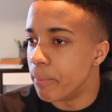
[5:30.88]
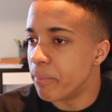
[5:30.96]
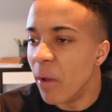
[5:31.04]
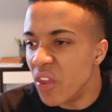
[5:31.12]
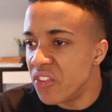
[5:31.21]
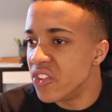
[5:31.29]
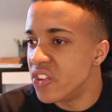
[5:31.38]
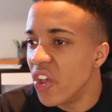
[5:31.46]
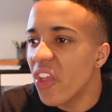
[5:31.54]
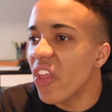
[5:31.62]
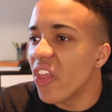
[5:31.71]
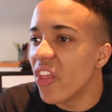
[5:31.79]

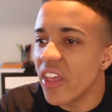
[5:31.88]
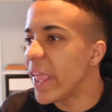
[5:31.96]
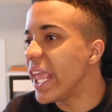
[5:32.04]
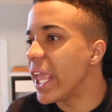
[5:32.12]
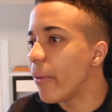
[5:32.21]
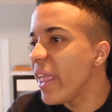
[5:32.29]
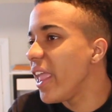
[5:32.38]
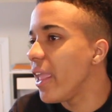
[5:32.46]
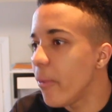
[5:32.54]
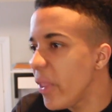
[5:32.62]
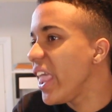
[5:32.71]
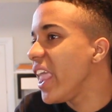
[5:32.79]
Bonjour, oui, oui,
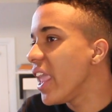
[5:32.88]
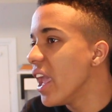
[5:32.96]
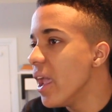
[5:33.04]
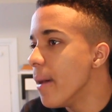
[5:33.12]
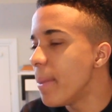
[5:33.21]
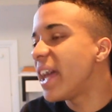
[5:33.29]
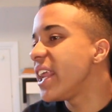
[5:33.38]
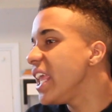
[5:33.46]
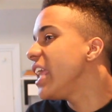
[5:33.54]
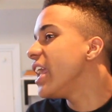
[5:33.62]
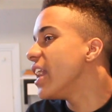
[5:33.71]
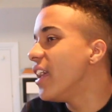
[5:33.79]
oui,
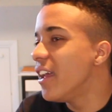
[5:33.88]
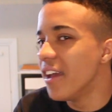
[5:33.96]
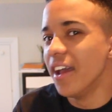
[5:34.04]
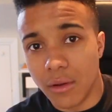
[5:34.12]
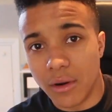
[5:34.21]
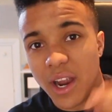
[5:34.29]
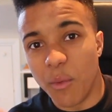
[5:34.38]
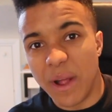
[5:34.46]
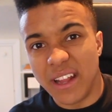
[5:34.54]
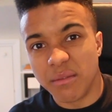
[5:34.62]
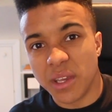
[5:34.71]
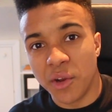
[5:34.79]
Paris. Alright, well,
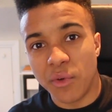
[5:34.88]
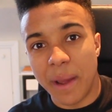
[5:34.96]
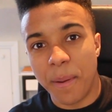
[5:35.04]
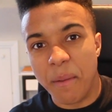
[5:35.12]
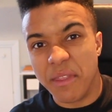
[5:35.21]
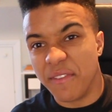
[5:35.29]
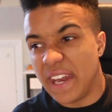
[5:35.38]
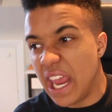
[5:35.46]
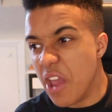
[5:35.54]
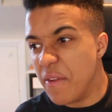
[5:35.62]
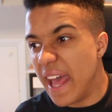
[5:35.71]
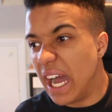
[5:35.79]
I'm going to wrap up the
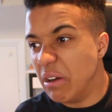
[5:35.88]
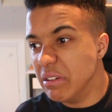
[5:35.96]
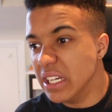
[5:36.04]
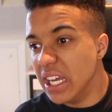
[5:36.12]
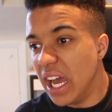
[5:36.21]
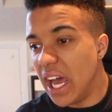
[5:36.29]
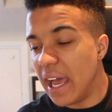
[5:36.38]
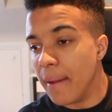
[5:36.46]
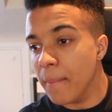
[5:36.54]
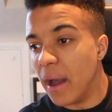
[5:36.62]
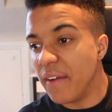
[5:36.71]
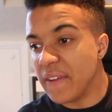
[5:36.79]
video now.
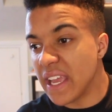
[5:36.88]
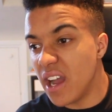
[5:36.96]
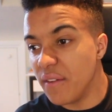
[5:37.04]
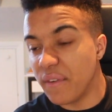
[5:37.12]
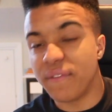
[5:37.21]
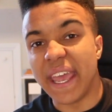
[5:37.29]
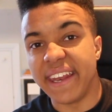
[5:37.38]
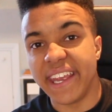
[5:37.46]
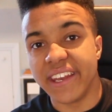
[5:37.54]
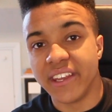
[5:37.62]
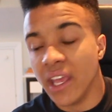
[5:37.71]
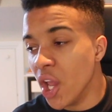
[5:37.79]
Um, I think I've
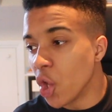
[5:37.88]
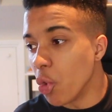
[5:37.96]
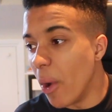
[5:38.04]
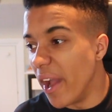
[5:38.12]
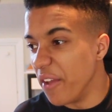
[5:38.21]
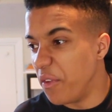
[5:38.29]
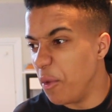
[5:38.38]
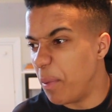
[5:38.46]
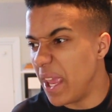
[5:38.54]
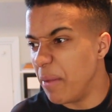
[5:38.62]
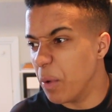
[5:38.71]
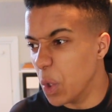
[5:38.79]
offended quite a few
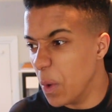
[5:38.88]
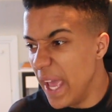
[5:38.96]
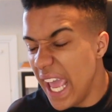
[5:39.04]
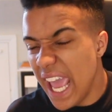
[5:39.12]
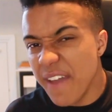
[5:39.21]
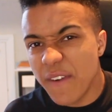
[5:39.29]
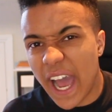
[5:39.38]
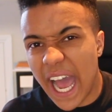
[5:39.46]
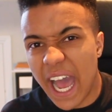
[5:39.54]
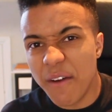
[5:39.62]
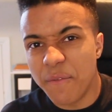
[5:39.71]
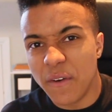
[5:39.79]
people. If I
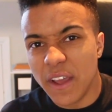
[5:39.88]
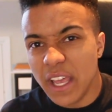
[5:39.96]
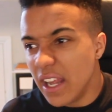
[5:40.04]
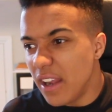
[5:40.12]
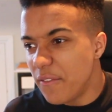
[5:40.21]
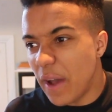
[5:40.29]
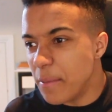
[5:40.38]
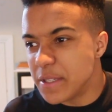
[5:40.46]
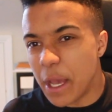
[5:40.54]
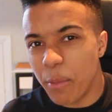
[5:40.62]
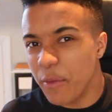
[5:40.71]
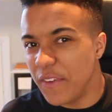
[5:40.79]
have, thumbs
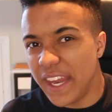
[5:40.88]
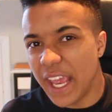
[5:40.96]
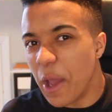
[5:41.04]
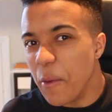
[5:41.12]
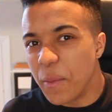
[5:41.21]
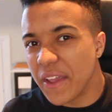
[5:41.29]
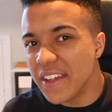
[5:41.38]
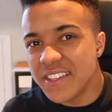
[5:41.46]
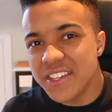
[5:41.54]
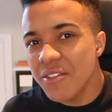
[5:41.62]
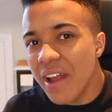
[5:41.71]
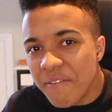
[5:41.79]
up the video
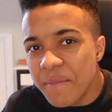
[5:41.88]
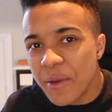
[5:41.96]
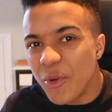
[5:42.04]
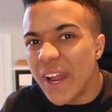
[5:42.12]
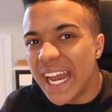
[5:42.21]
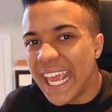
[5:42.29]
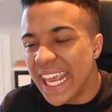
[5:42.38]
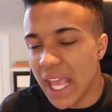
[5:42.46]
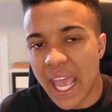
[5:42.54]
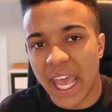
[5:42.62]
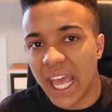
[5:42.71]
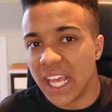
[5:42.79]
because you love me, really.
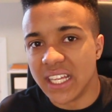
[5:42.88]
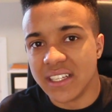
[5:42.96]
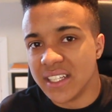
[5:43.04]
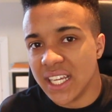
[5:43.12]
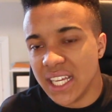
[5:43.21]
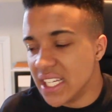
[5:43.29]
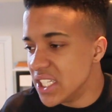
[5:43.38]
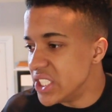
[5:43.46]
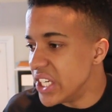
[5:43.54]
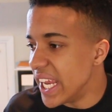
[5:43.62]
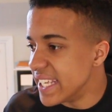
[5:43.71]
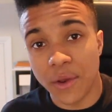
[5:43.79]
Yeah,
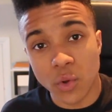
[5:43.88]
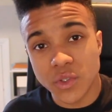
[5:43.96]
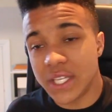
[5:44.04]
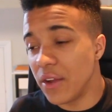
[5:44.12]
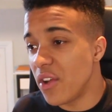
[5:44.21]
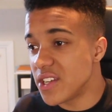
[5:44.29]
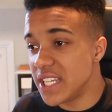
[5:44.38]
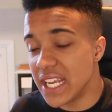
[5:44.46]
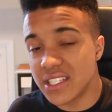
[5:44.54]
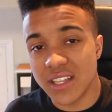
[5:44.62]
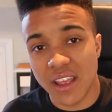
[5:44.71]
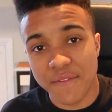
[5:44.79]
shit. In all
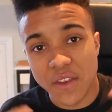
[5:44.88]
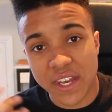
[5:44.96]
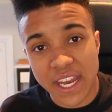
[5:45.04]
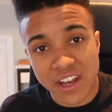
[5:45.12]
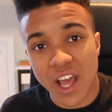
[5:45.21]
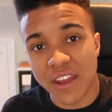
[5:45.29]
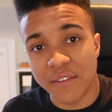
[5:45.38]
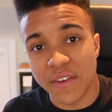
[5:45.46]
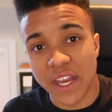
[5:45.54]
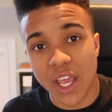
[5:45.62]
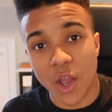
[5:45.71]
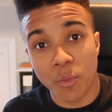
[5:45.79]
seriousness, if you did like the
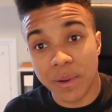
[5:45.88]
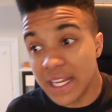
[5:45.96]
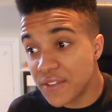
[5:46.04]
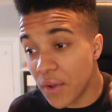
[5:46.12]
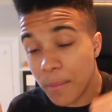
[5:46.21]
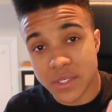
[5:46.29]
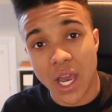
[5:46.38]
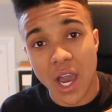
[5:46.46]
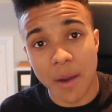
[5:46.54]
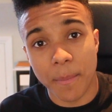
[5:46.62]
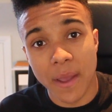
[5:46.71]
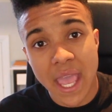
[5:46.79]
video, please thumbs it
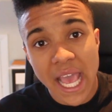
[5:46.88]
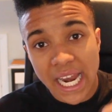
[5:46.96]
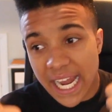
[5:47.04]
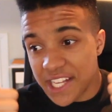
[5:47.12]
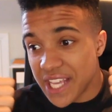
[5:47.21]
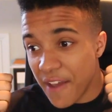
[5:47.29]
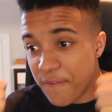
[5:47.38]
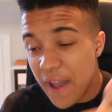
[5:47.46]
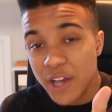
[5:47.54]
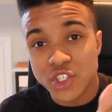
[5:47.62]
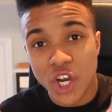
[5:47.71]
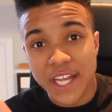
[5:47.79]
up. Let's get a
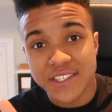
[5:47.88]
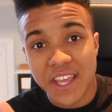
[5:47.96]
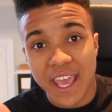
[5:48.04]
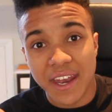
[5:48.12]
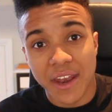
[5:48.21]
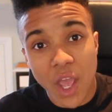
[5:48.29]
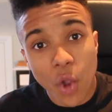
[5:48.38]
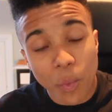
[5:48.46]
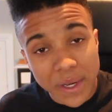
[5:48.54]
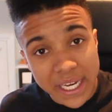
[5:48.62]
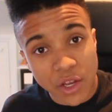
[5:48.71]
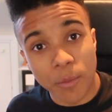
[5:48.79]
thousand likes again.
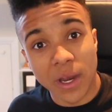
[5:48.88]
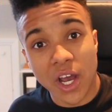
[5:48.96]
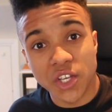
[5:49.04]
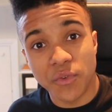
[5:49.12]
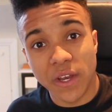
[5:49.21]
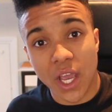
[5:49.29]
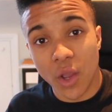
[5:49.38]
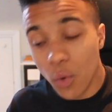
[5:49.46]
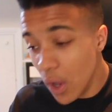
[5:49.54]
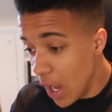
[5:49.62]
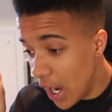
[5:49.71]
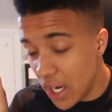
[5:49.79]
We did it on my last video.
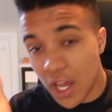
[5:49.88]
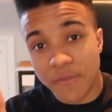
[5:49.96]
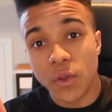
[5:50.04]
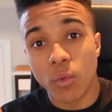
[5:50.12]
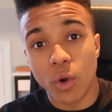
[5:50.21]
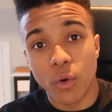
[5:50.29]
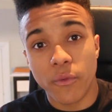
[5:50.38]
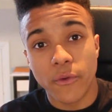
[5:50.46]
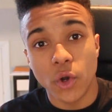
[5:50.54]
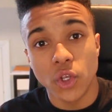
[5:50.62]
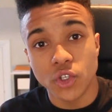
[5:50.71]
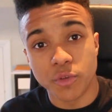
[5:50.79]
I love you all
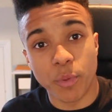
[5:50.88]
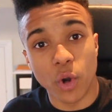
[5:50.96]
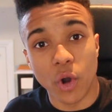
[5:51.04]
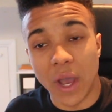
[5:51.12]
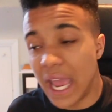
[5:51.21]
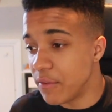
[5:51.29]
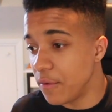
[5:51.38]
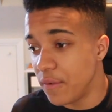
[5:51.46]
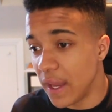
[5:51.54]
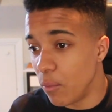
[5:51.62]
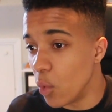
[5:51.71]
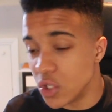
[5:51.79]
for your support,
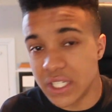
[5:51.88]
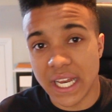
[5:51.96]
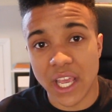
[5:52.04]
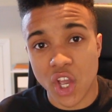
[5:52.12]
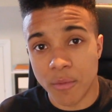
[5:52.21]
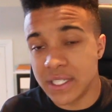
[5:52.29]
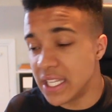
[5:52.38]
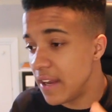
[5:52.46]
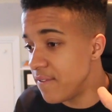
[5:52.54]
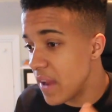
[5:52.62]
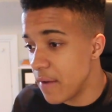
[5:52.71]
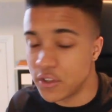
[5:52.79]
everything, watching it, commenting,
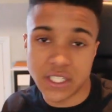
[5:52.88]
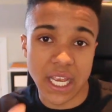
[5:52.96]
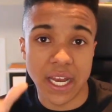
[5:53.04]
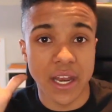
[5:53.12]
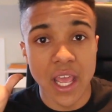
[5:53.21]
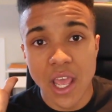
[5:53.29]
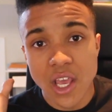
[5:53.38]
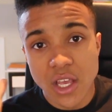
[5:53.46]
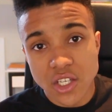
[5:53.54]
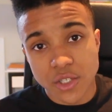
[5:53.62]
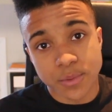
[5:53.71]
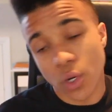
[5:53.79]
favouriting,
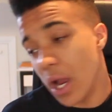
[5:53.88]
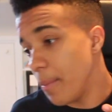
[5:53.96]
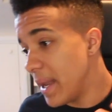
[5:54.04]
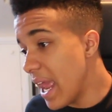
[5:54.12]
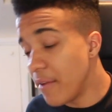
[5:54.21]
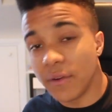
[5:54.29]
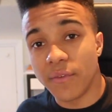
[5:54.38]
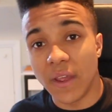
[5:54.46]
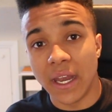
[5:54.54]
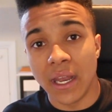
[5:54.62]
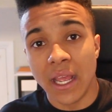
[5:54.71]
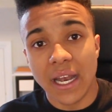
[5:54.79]
subscribing,
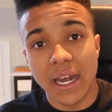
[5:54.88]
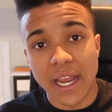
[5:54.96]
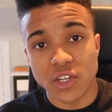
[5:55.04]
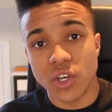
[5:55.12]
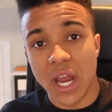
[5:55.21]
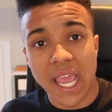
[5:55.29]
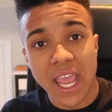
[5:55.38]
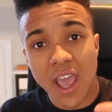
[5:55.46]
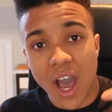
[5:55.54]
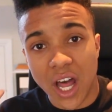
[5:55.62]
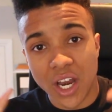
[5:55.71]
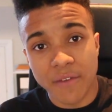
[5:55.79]
everything. Literally,
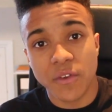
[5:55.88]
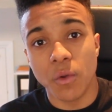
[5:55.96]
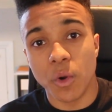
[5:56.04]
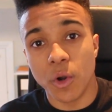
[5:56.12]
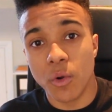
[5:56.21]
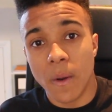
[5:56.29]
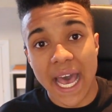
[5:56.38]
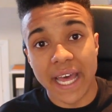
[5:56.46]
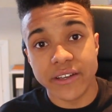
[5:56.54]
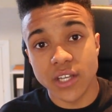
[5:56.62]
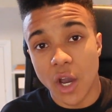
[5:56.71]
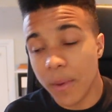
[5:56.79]
I love you all.
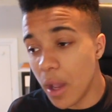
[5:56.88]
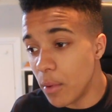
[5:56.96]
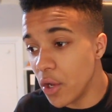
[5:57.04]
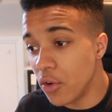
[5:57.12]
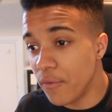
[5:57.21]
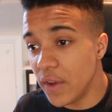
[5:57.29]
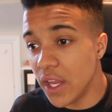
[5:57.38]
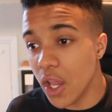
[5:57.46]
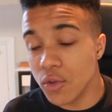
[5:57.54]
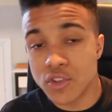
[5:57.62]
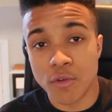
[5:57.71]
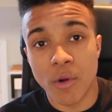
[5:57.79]
And I'll be uploading a
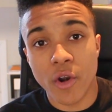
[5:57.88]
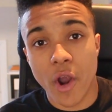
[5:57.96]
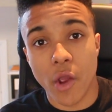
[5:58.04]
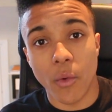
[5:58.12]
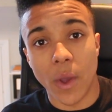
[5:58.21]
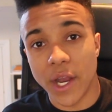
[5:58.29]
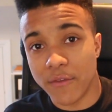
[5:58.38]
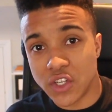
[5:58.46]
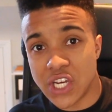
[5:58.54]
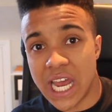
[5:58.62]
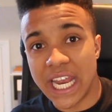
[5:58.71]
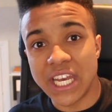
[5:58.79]
video tomorrow, another
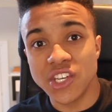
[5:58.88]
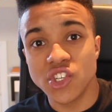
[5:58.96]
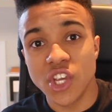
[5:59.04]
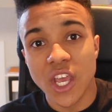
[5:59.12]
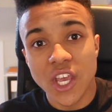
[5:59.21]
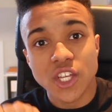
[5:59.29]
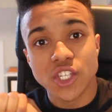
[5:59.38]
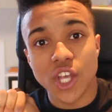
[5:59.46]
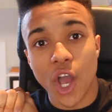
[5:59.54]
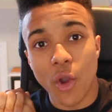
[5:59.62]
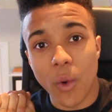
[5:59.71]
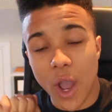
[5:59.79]
challenge.
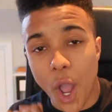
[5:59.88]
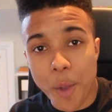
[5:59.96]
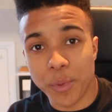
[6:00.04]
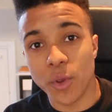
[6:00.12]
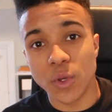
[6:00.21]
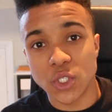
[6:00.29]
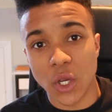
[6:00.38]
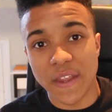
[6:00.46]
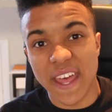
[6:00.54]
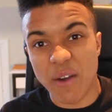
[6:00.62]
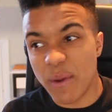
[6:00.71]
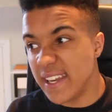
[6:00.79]
So I hope you enjoy
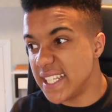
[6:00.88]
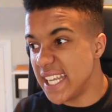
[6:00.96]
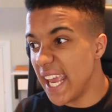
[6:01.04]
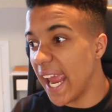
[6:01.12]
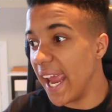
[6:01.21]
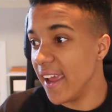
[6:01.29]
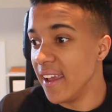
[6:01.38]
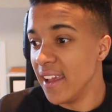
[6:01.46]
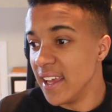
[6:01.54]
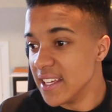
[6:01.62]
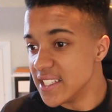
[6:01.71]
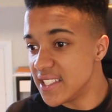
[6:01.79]
that when you see it.
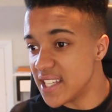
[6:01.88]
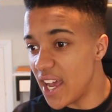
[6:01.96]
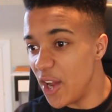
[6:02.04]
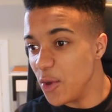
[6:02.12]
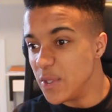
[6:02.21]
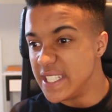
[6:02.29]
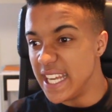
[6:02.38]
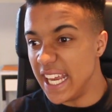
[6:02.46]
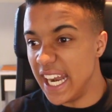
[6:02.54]
So see